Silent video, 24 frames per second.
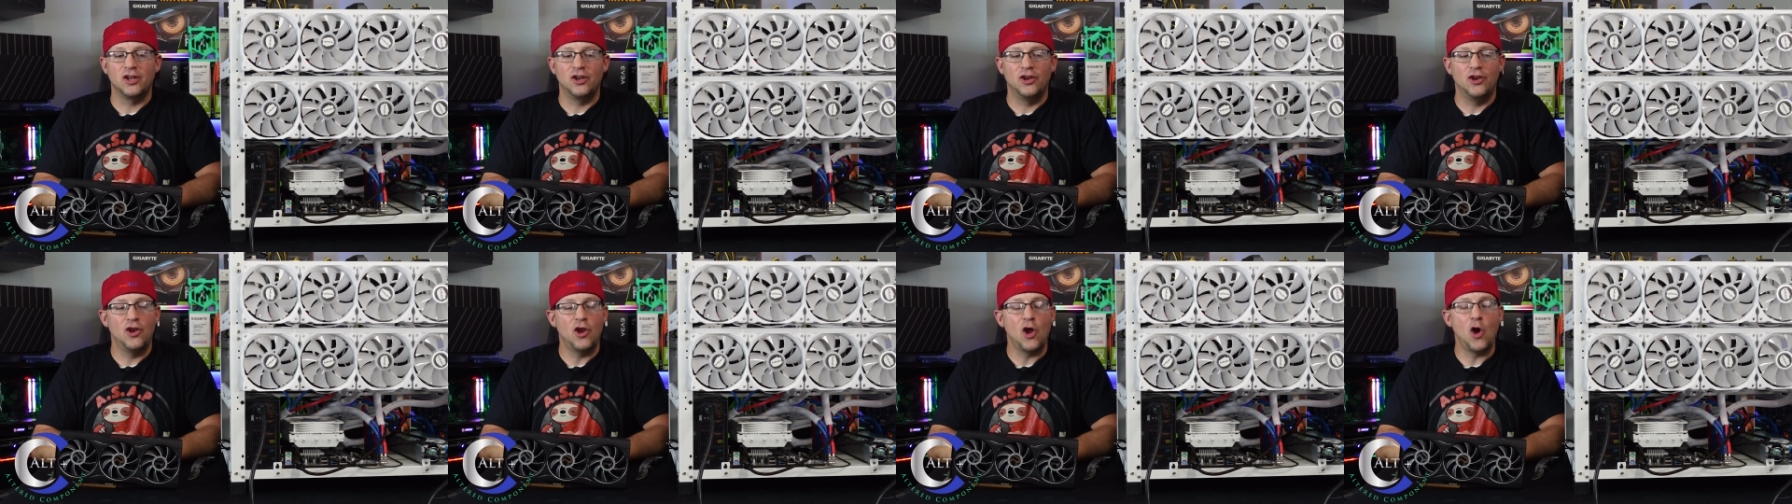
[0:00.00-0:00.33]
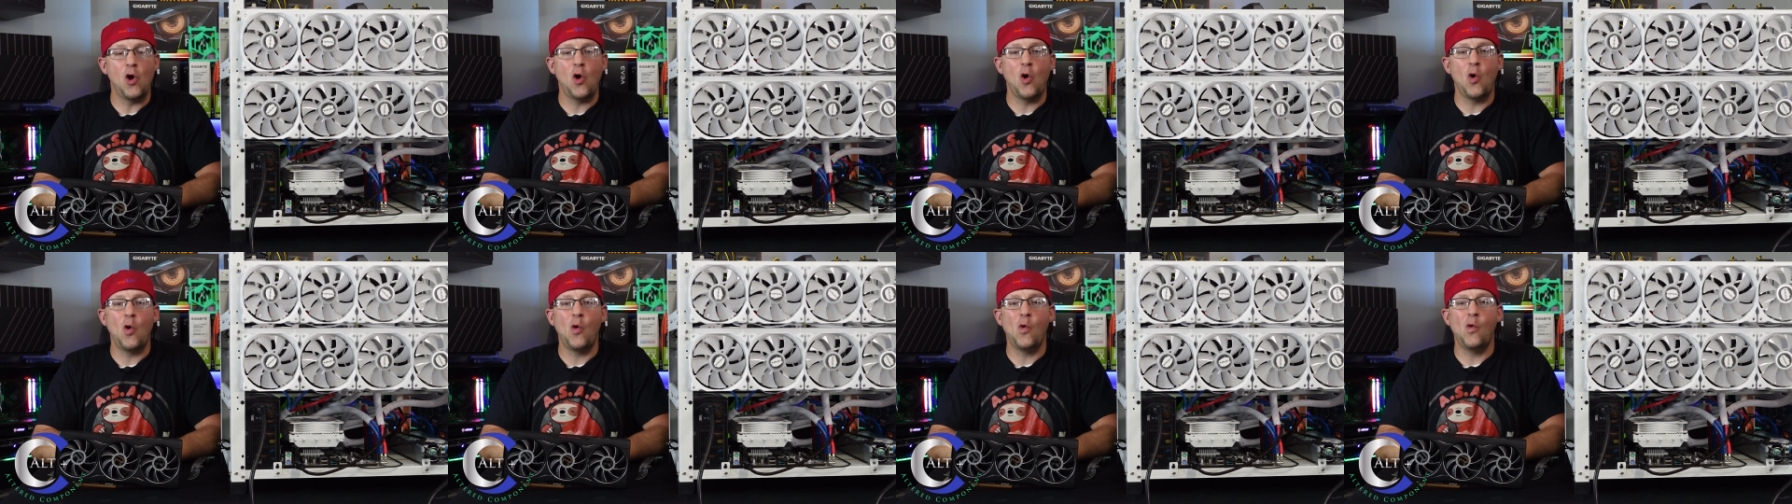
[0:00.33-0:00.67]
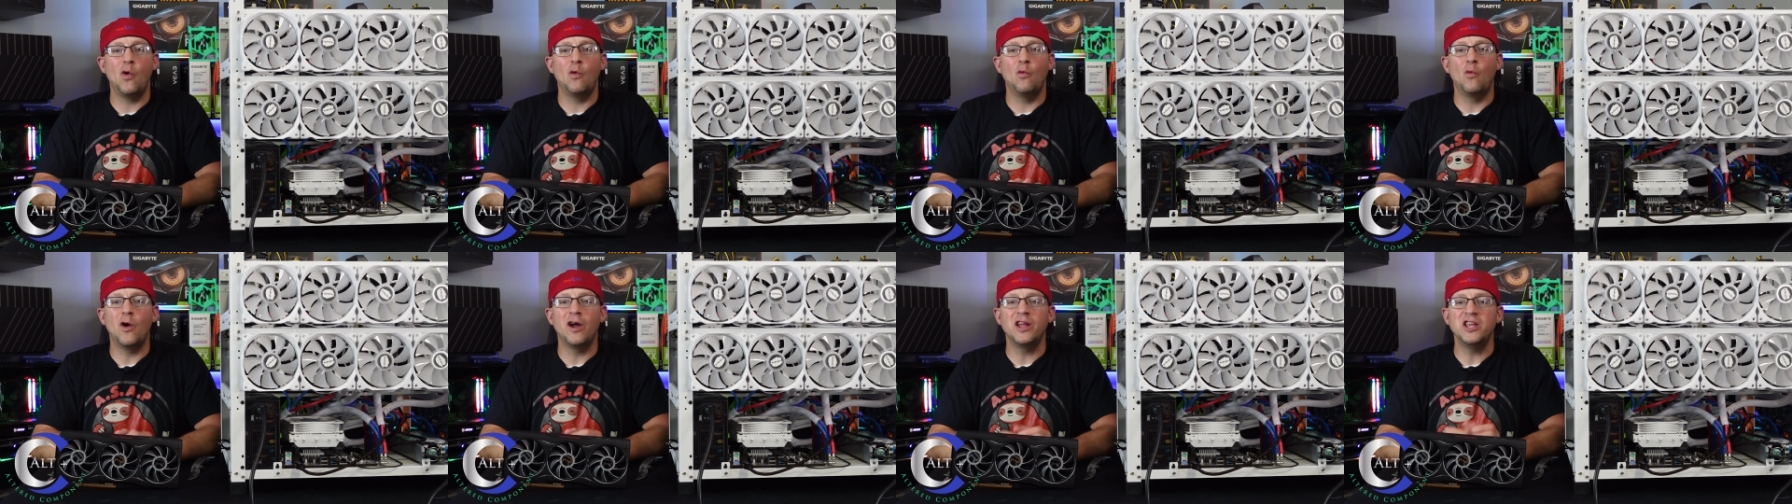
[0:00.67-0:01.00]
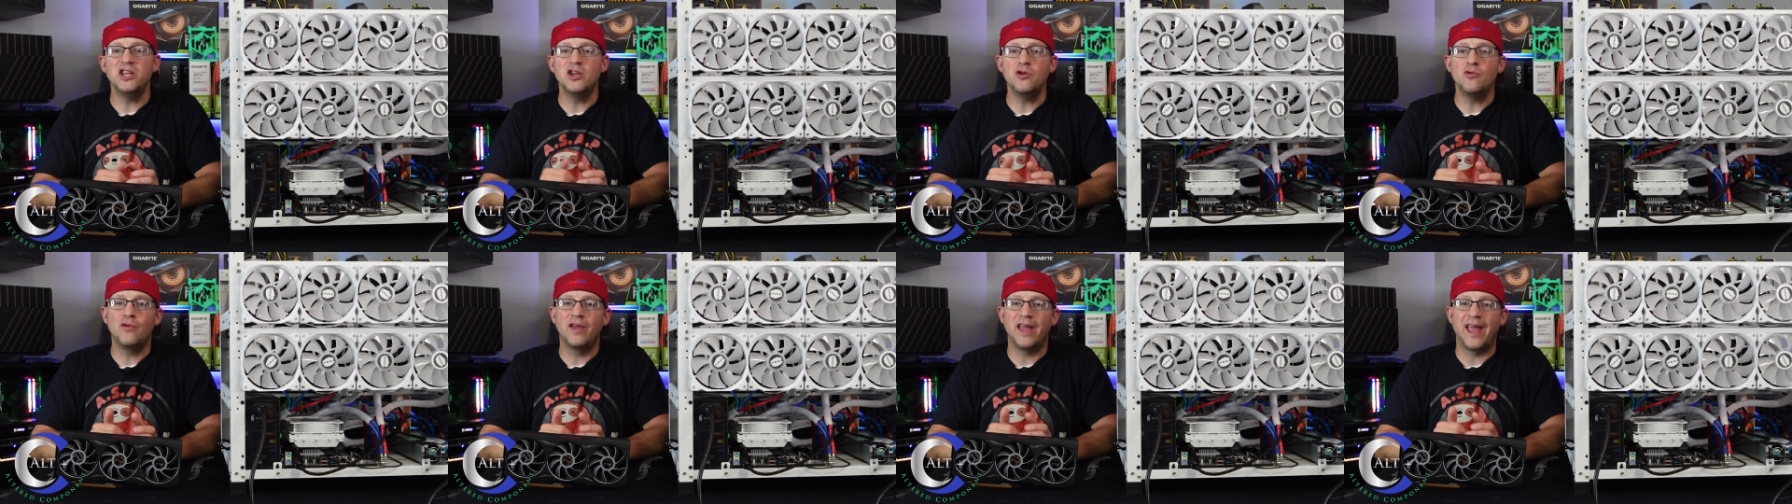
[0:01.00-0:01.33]
know what
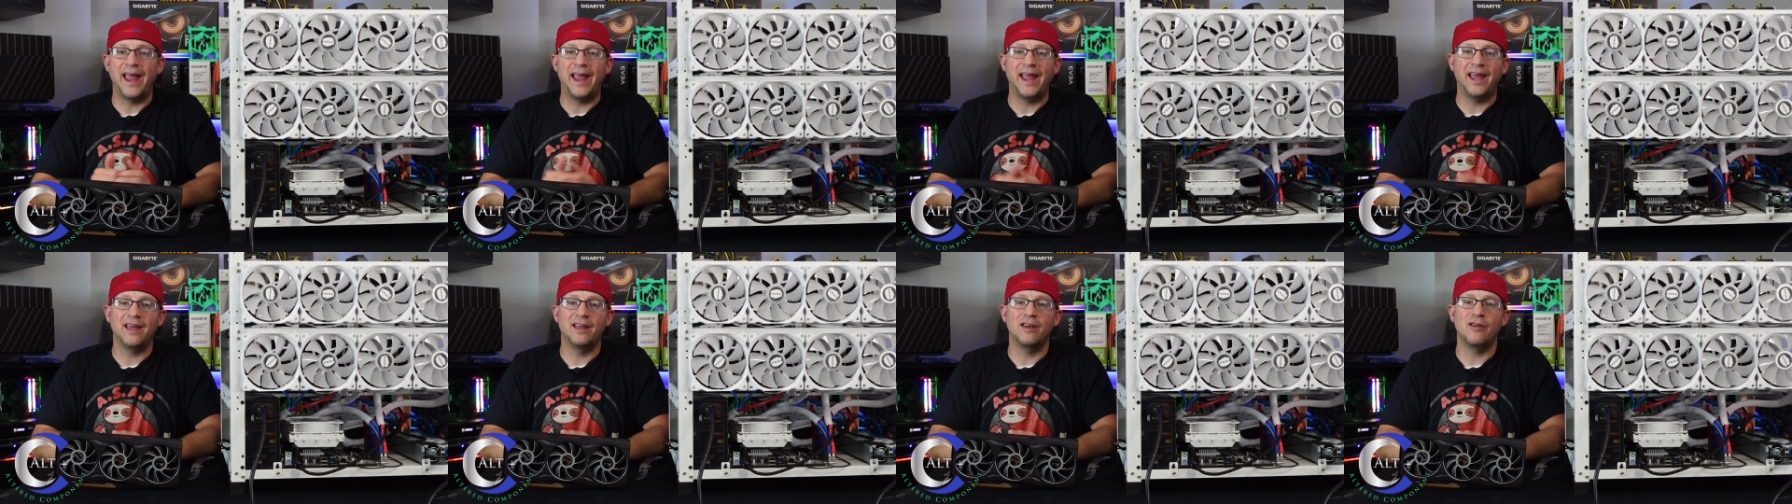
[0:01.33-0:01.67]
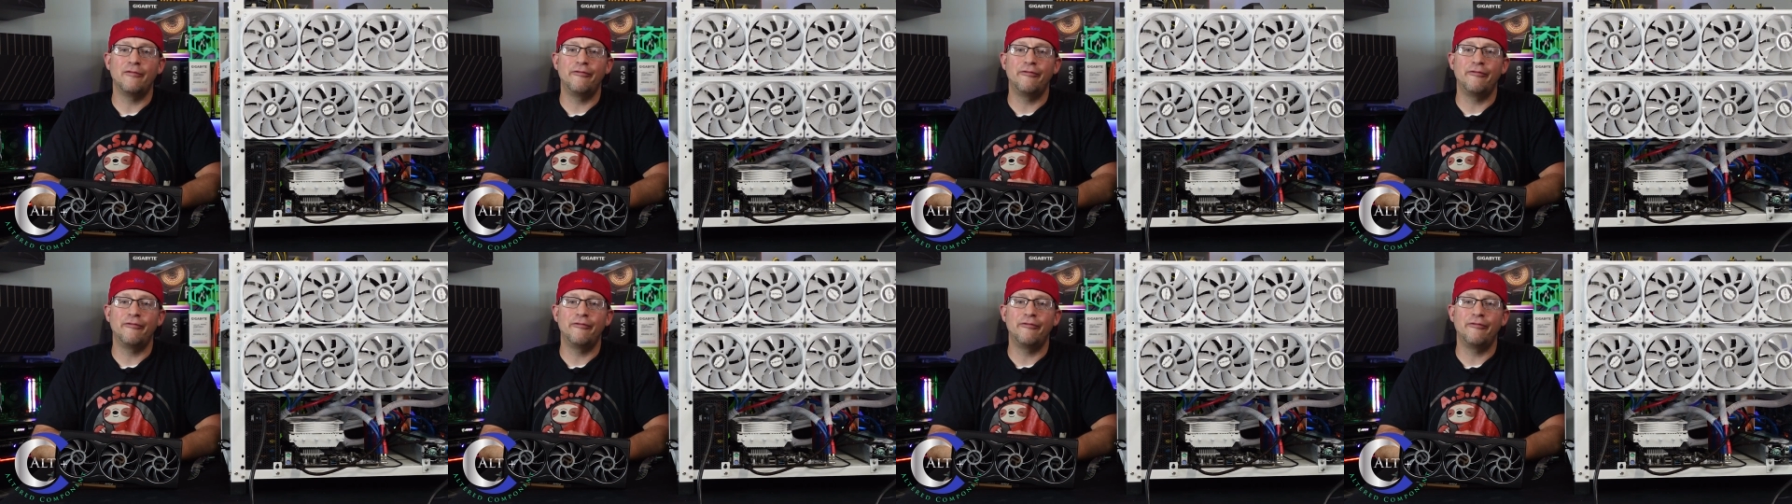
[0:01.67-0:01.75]
you can